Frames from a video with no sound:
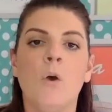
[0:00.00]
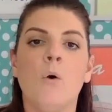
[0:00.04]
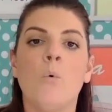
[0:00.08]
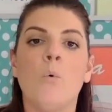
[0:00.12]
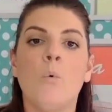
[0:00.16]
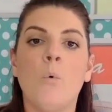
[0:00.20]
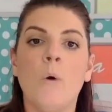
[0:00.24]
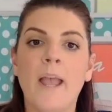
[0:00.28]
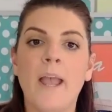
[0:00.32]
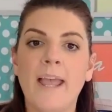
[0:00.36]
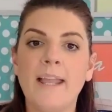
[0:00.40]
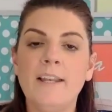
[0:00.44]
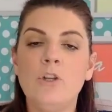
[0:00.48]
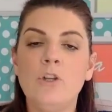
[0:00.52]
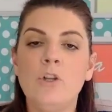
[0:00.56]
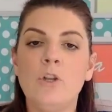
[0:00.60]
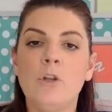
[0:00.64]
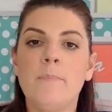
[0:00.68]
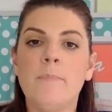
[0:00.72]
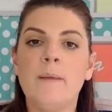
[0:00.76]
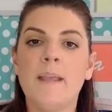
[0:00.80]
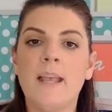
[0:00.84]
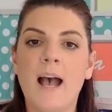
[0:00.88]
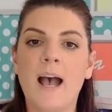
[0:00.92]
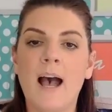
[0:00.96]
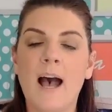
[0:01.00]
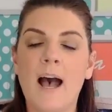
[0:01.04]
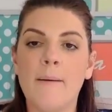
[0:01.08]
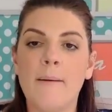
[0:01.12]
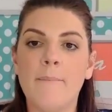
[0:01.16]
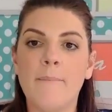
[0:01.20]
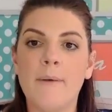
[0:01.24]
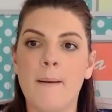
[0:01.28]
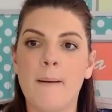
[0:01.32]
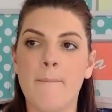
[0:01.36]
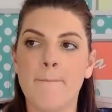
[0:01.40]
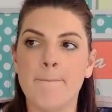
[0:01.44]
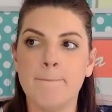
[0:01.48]
When you
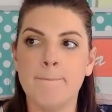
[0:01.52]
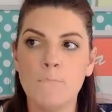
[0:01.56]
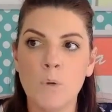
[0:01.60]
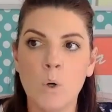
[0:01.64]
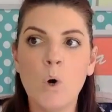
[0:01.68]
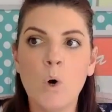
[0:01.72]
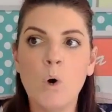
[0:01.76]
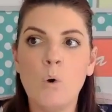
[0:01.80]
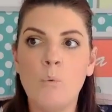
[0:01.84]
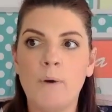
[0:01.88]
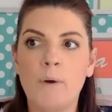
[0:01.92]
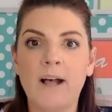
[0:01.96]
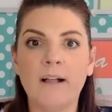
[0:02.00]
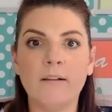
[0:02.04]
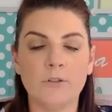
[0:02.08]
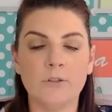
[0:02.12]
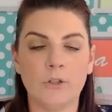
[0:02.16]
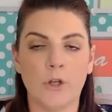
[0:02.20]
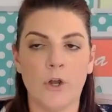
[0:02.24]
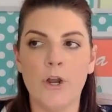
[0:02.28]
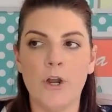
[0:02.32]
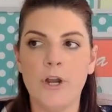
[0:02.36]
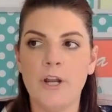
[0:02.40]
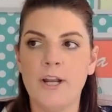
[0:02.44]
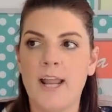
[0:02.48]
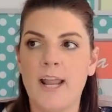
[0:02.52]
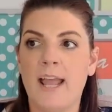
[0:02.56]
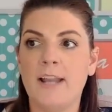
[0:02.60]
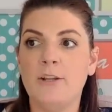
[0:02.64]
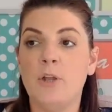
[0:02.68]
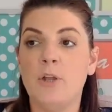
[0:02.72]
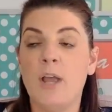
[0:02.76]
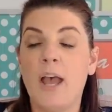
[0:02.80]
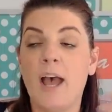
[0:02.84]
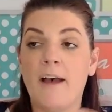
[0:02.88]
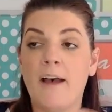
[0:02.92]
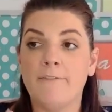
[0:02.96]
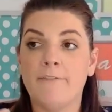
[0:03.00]
become more well-known and
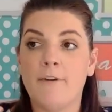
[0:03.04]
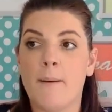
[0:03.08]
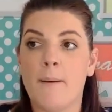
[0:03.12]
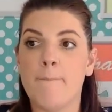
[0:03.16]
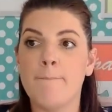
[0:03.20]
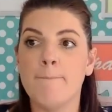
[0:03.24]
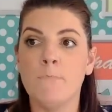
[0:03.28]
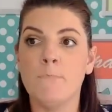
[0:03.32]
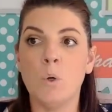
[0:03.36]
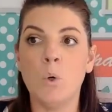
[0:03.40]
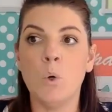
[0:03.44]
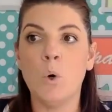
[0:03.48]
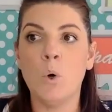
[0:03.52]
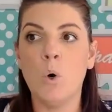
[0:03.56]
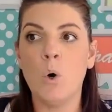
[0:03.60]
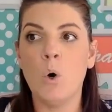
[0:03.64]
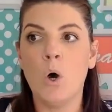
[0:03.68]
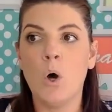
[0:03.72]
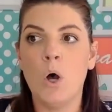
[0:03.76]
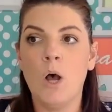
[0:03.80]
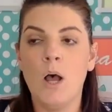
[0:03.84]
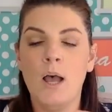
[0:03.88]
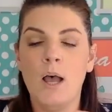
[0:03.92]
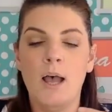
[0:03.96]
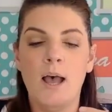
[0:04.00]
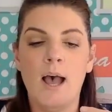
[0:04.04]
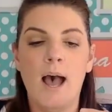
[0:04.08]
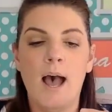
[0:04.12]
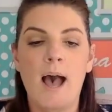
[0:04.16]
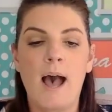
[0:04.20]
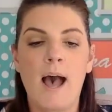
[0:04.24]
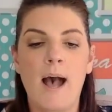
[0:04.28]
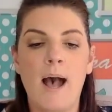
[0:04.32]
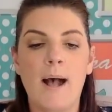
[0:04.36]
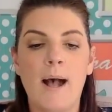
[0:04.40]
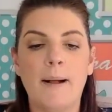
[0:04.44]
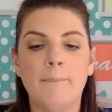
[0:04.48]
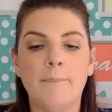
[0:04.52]
you have more
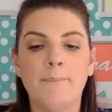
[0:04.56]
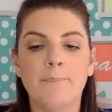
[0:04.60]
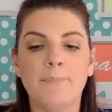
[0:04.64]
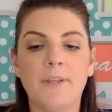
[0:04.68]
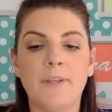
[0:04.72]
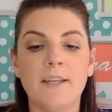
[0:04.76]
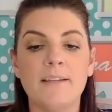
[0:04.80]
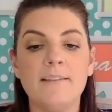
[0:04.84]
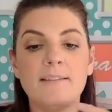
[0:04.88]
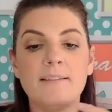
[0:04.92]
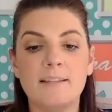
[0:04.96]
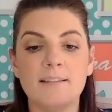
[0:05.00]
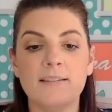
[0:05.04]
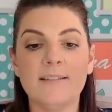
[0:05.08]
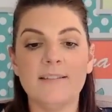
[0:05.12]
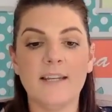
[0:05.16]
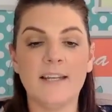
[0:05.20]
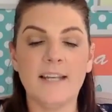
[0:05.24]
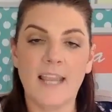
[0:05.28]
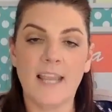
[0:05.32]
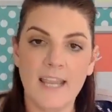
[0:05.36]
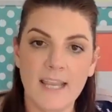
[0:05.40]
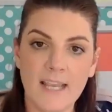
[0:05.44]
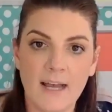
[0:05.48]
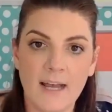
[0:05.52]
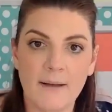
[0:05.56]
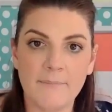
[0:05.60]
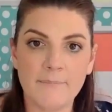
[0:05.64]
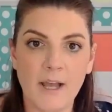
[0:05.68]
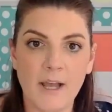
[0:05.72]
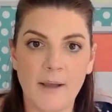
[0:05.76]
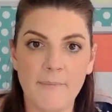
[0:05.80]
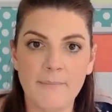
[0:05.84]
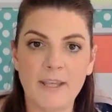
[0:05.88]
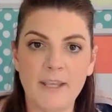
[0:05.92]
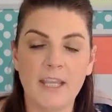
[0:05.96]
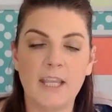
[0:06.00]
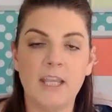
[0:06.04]
consistent income
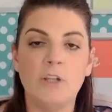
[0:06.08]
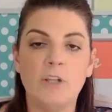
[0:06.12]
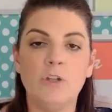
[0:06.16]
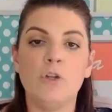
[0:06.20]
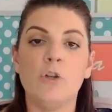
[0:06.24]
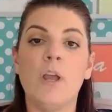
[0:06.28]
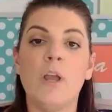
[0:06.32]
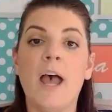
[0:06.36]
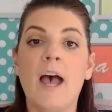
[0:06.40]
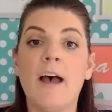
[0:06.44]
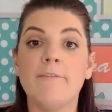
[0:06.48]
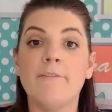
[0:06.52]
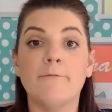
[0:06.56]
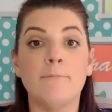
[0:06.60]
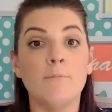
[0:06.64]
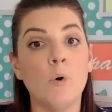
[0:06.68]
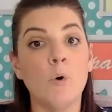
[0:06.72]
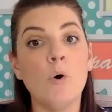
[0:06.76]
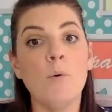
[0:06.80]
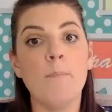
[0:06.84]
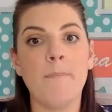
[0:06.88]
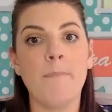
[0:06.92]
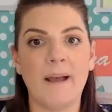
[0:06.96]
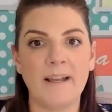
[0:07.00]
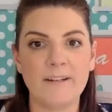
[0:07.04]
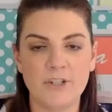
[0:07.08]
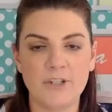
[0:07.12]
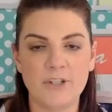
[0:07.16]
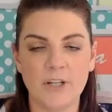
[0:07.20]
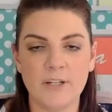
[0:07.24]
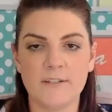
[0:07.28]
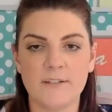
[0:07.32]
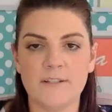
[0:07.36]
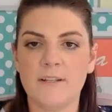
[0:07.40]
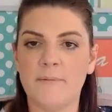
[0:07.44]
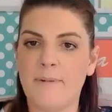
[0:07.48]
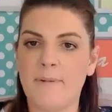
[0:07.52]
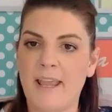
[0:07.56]
coming in, you have more
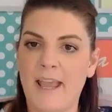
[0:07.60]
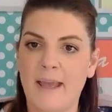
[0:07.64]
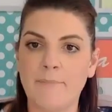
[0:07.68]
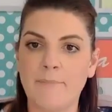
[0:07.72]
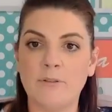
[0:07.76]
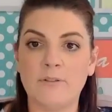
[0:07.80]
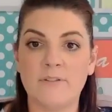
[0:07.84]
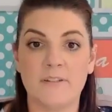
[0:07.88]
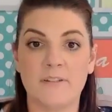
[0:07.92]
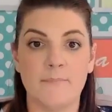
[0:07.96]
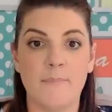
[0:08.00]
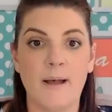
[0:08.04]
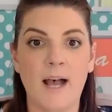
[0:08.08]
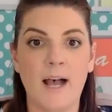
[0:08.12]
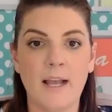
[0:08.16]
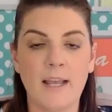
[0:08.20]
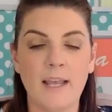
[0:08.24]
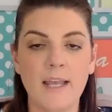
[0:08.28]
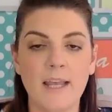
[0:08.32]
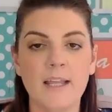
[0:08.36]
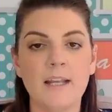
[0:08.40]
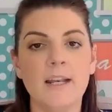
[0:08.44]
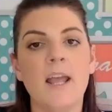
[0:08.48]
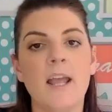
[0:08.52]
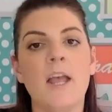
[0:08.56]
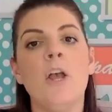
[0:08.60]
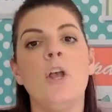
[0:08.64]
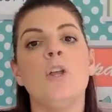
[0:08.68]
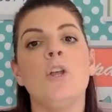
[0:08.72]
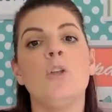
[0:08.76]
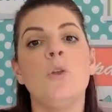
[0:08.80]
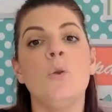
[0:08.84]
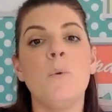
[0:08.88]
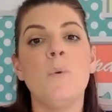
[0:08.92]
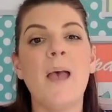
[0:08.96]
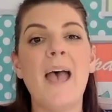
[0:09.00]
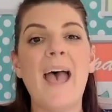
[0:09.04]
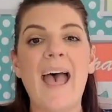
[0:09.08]
budget to be able to market,
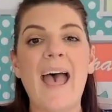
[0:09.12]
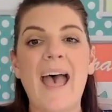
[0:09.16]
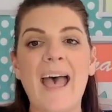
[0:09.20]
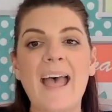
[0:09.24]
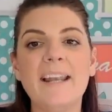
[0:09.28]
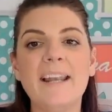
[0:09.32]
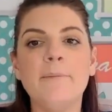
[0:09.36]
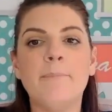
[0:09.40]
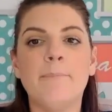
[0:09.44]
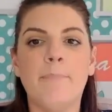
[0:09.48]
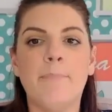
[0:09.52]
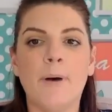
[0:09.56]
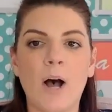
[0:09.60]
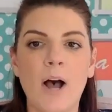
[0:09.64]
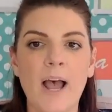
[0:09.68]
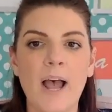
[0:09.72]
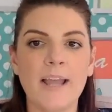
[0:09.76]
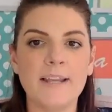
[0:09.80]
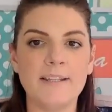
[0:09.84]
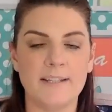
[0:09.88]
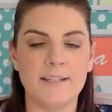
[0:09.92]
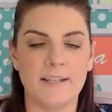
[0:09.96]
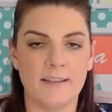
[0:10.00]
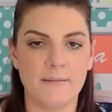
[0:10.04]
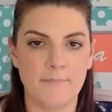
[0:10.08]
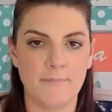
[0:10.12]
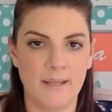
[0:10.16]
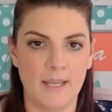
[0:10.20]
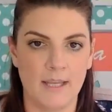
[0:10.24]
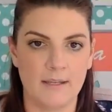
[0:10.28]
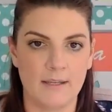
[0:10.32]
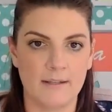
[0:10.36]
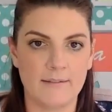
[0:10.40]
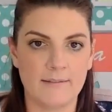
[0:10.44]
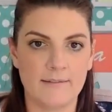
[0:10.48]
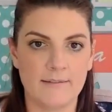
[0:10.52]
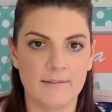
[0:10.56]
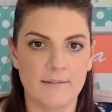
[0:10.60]
you add buy to the
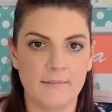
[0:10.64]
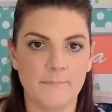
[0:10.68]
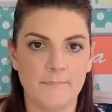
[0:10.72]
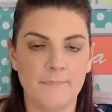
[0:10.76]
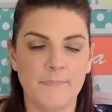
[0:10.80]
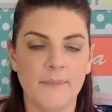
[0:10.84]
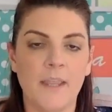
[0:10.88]
mix.